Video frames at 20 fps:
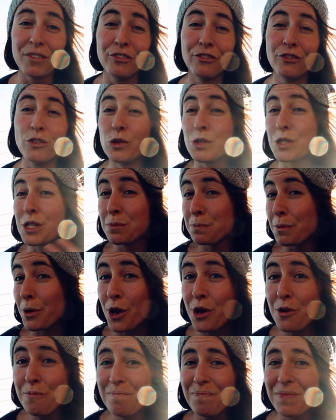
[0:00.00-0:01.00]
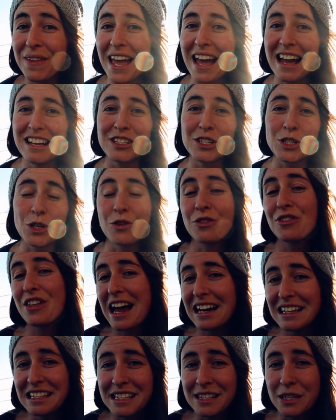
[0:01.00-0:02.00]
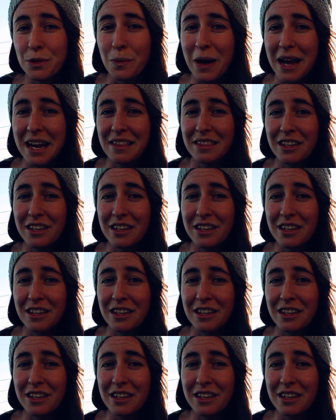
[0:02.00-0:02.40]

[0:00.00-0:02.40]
for sperm, and so that is the way